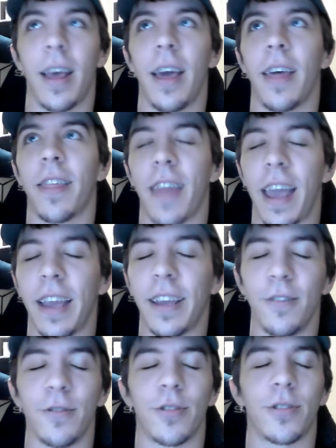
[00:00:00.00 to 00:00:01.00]
Thank
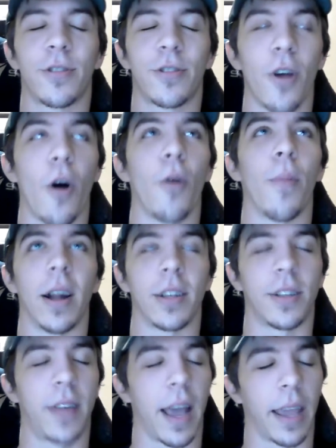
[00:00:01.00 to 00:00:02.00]
you so
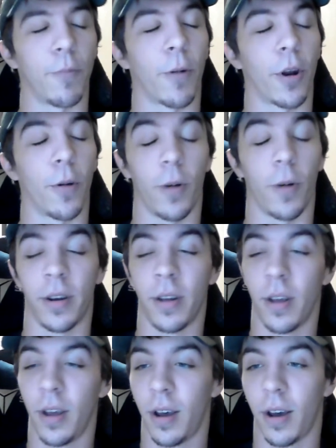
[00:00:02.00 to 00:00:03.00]
much, Tekken 101.
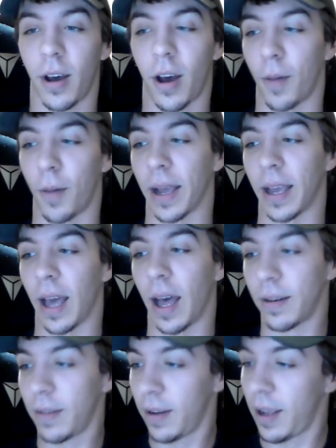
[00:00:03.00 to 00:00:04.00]
Oh my
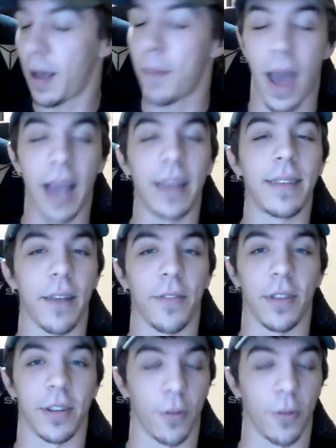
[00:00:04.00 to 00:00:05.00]
god.
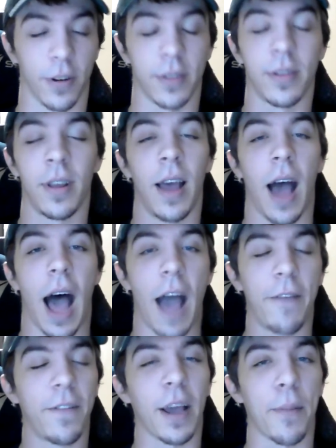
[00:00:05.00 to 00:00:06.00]
Pachycephalosaurus. I
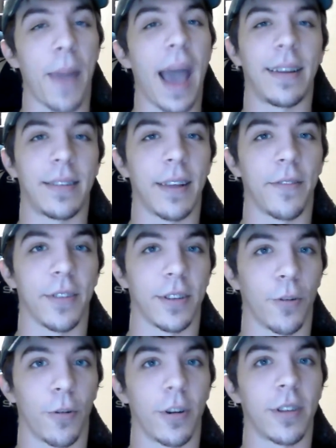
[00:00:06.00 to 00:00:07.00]
feel like a
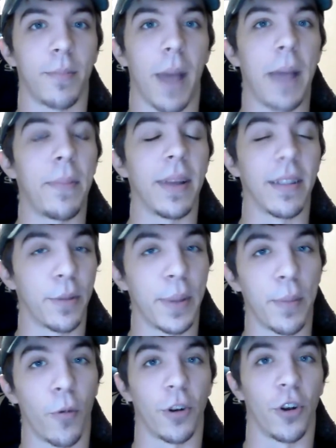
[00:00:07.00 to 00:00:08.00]
Pachycephalosaurus might be a little bit
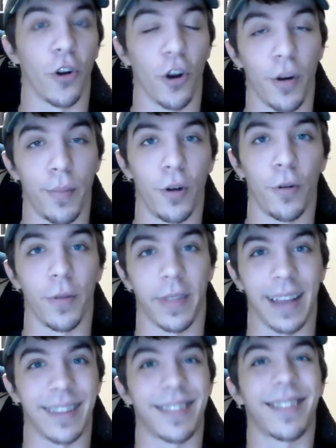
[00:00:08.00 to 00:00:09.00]
more durable with
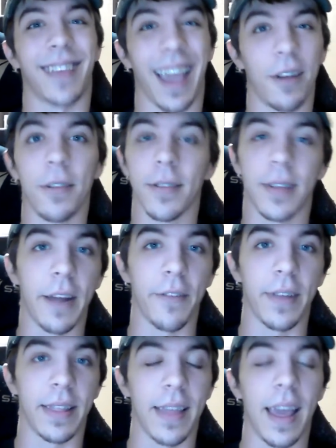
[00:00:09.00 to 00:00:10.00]
like scales and
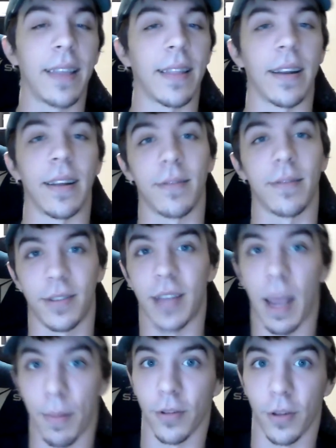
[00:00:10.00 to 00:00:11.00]
everything than a
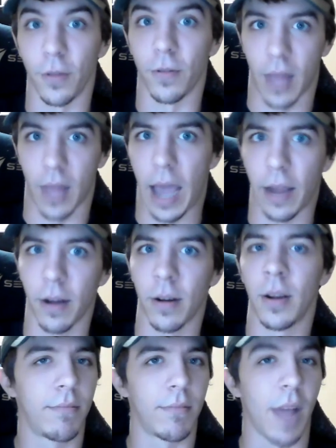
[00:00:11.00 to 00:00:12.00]
saber-toothed tiger,
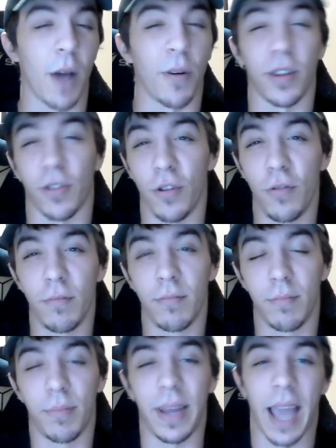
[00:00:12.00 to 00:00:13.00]
I would assume.
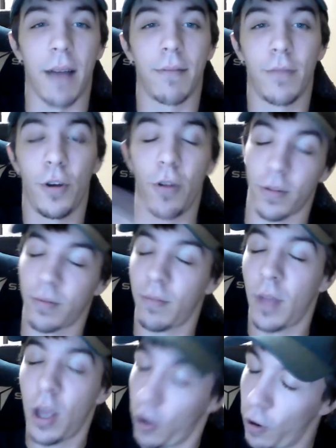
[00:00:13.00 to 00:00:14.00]
But yeah, who knows?
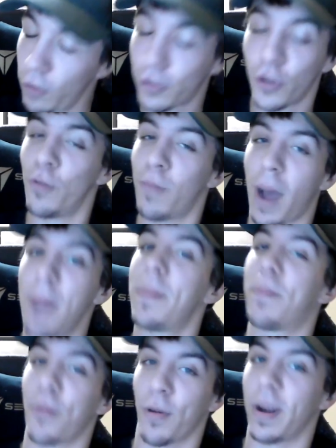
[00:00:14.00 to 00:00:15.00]
Who's Who might be
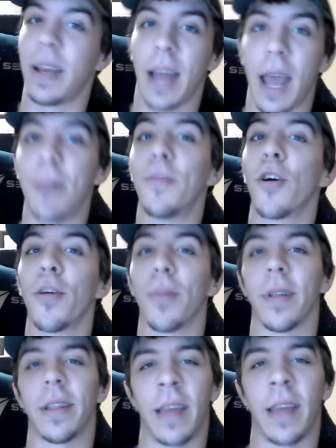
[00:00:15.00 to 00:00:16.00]
pretty damn
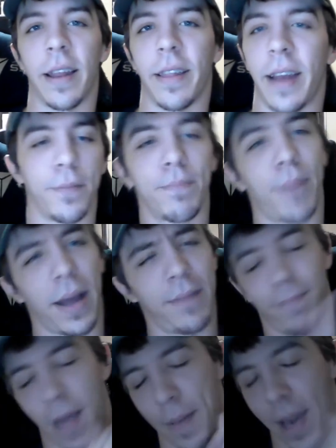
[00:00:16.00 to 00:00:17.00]
durable at the end of the day. But
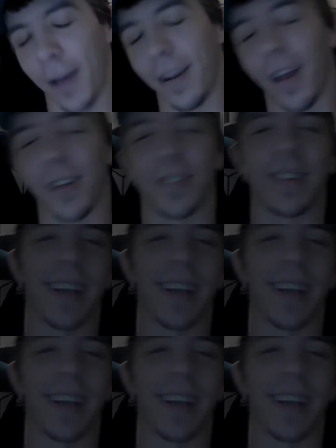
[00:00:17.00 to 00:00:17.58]
I'm out. I'll see you guys